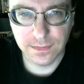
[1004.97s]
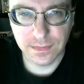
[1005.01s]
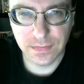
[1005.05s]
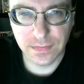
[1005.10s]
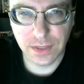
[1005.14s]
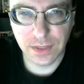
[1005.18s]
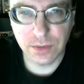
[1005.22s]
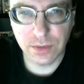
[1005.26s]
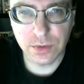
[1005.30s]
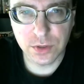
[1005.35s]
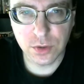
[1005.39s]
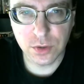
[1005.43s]

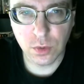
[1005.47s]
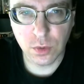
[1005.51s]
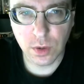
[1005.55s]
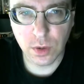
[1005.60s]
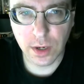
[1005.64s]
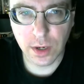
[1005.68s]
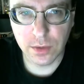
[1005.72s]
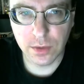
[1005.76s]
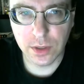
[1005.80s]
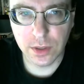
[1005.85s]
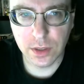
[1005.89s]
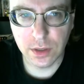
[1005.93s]
it was
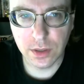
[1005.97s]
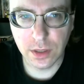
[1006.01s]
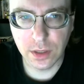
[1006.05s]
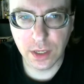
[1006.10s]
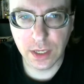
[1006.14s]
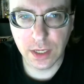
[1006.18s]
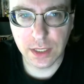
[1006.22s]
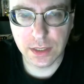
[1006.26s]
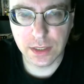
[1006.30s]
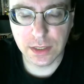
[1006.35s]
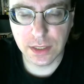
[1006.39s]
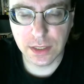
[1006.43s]
crowded
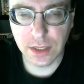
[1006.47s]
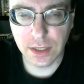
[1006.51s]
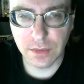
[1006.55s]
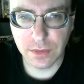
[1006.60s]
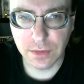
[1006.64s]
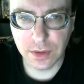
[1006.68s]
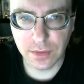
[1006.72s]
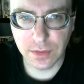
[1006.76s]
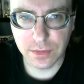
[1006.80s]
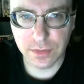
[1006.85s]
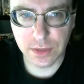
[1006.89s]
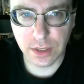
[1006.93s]
and it didn't have
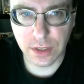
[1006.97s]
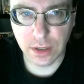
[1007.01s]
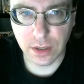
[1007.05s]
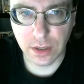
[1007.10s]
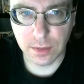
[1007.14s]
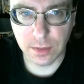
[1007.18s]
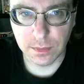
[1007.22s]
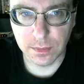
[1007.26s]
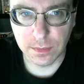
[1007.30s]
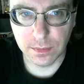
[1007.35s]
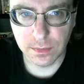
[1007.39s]
enough time